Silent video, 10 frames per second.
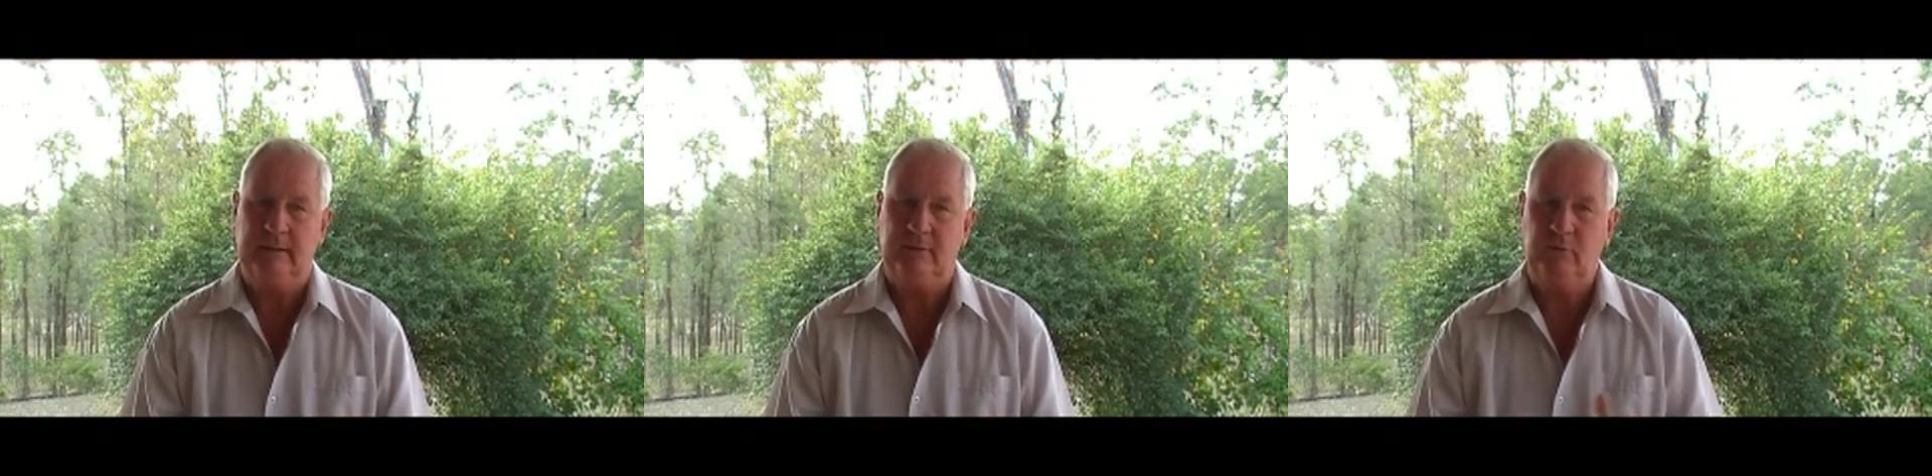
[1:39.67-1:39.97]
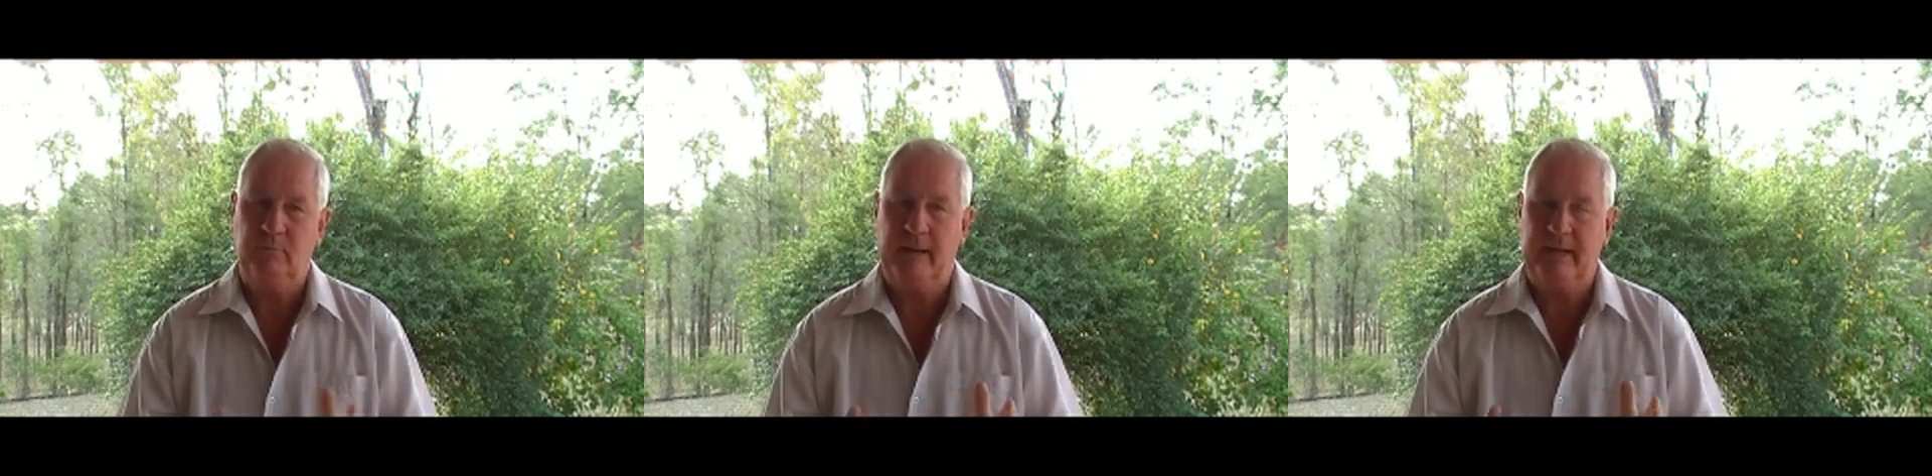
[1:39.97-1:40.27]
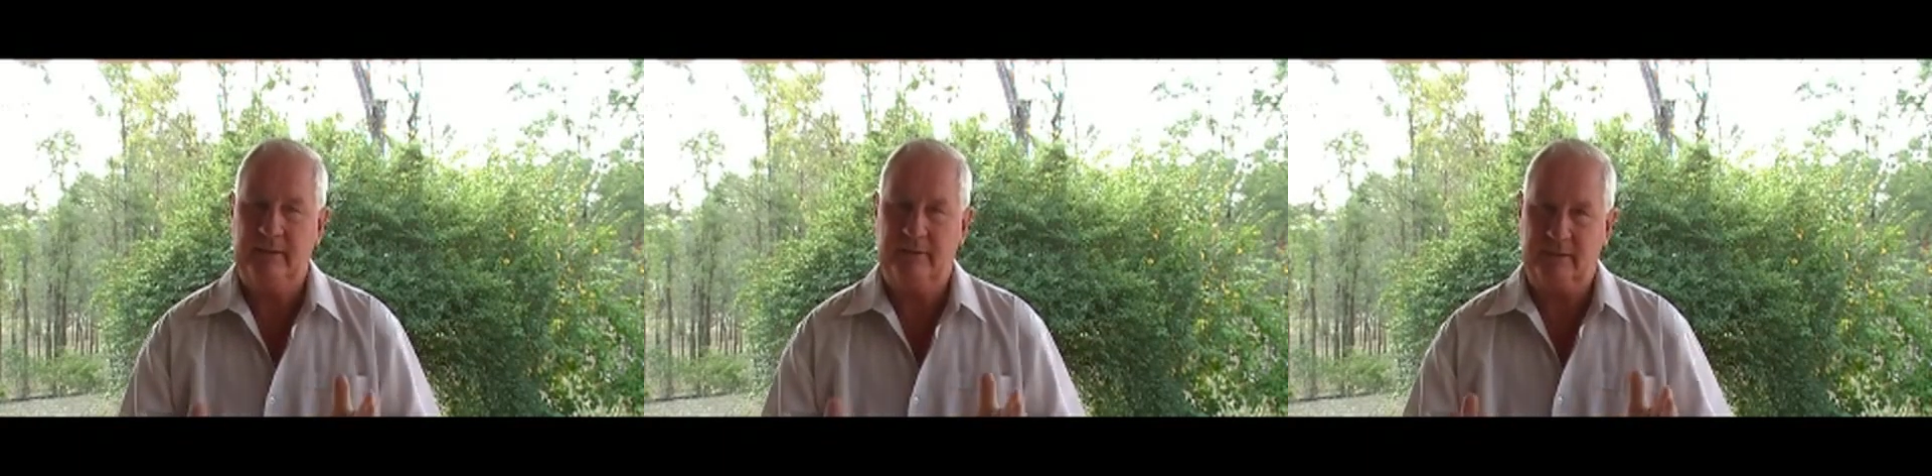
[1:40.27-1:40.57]
you
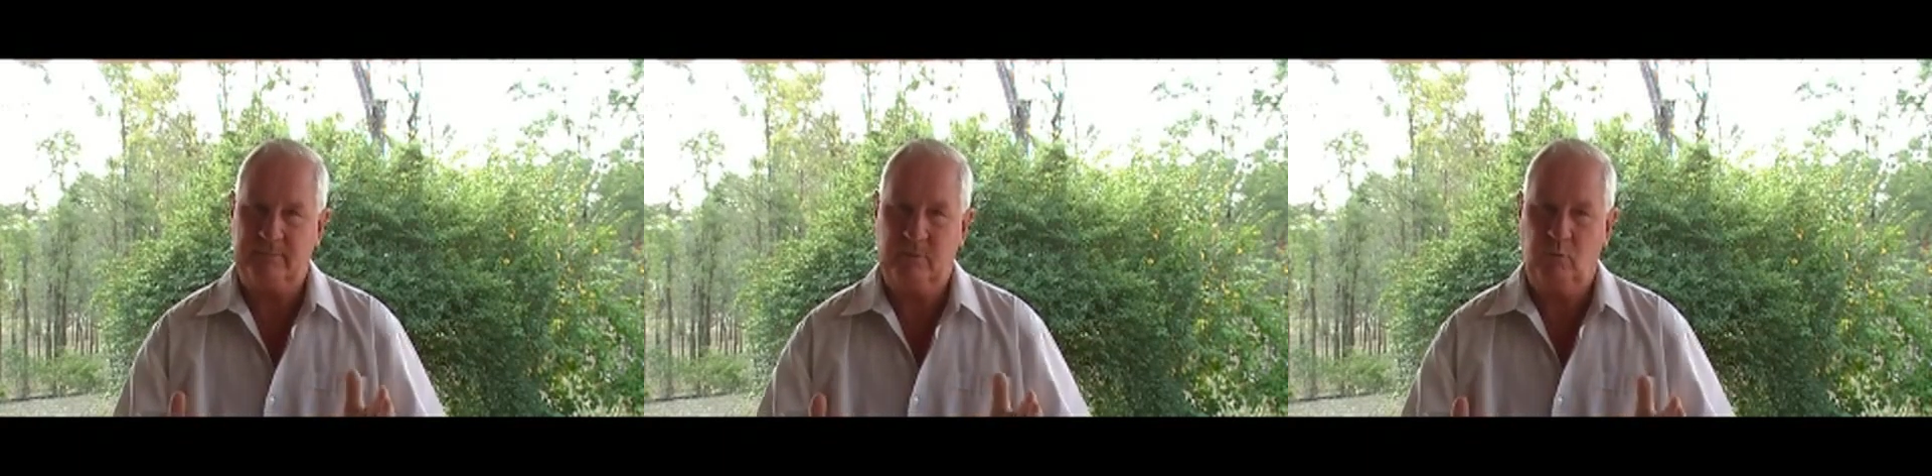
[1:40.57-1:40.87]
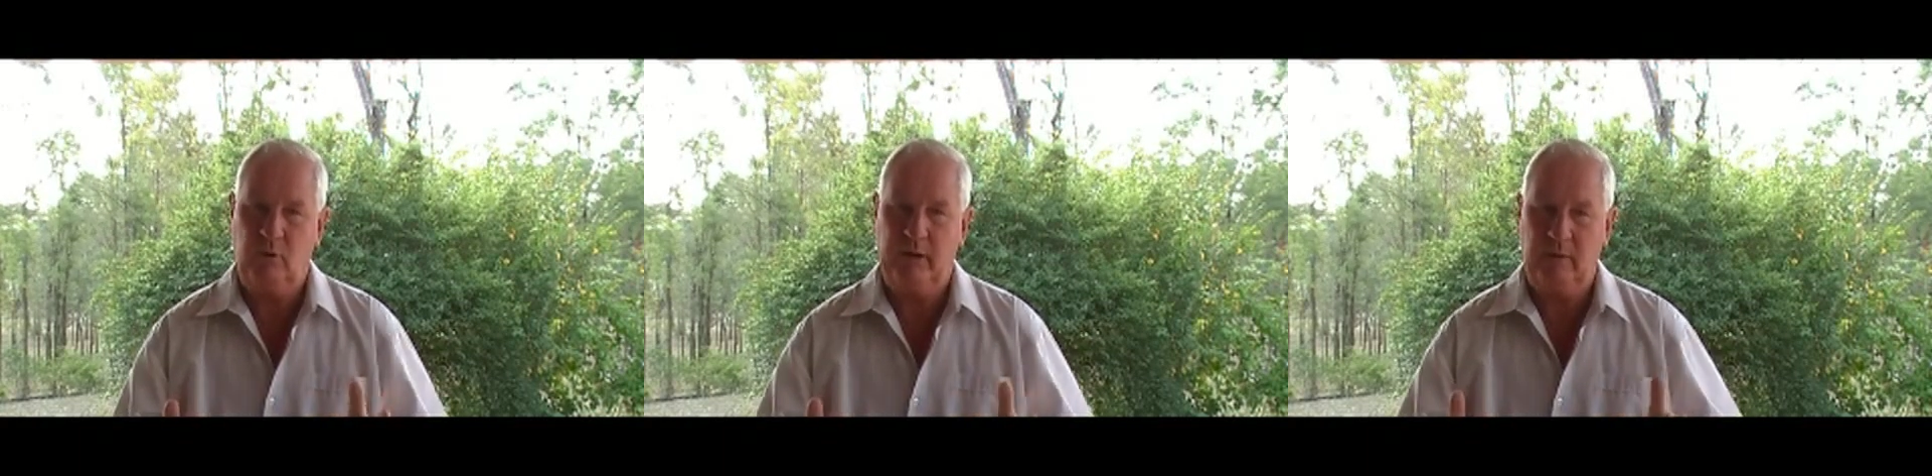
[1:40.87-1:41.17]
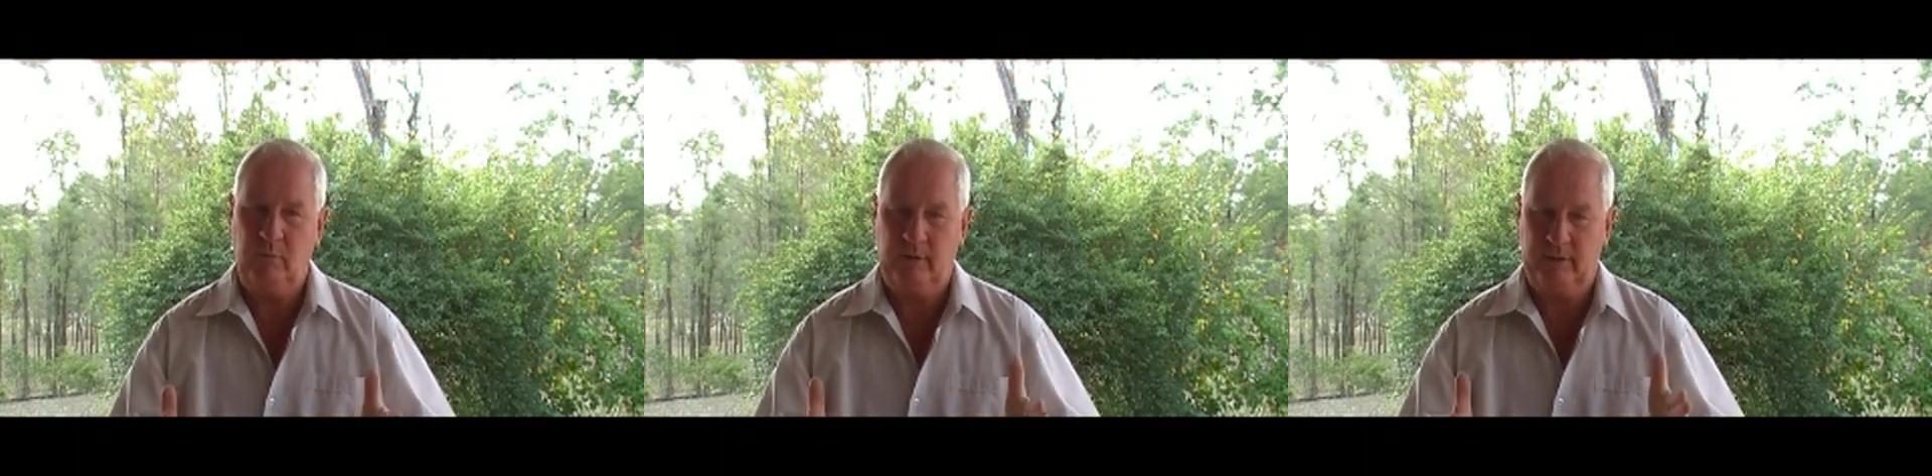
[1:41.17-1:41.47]
may just be
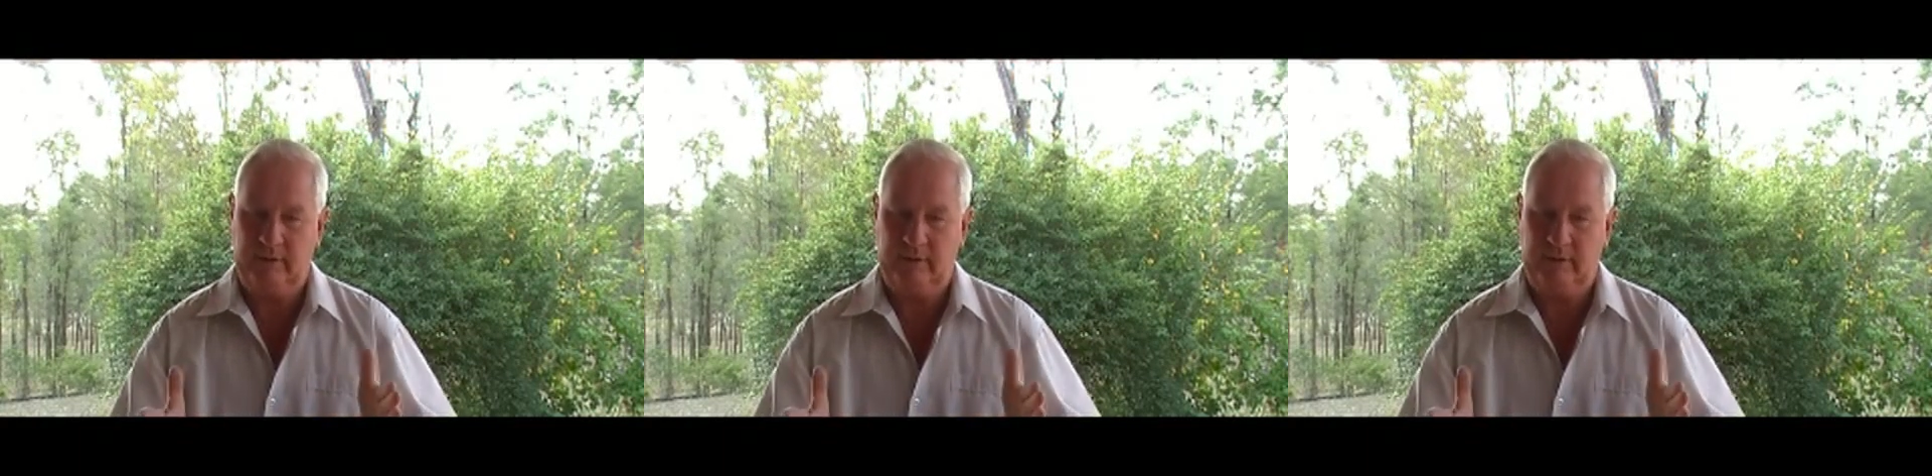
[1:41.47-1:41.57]
working with